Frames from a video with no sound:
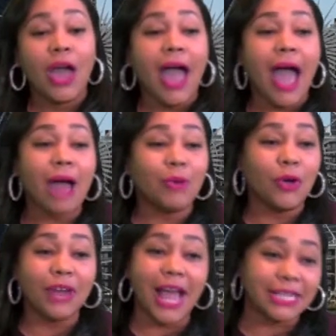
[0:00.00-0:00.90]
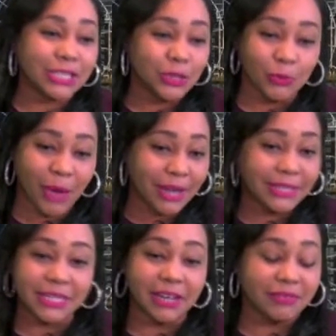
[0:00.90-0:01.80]
I won't ask you about a
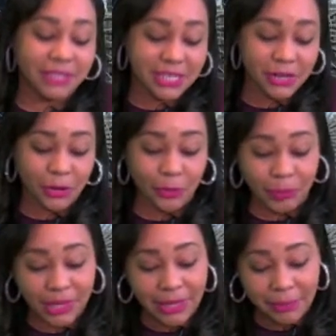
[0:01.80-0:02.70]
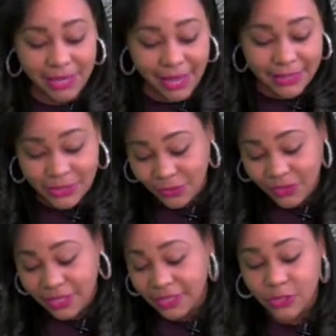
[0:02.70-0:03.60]
tough deal, but let me ask you
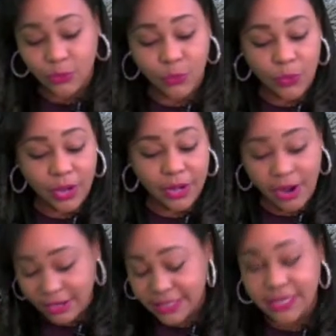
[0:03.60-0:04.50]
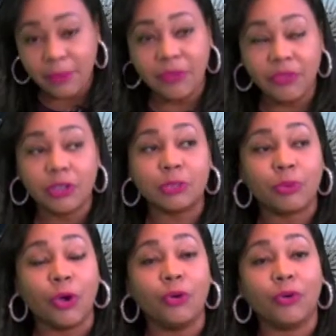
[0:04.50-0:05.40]
this. What are some of those
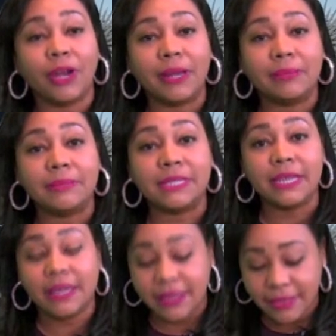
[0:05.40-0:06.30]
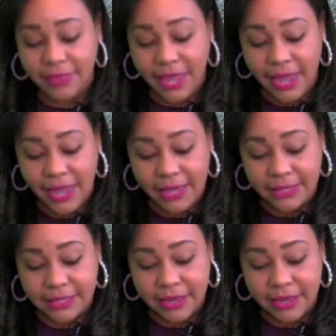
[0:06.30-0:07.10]
programs that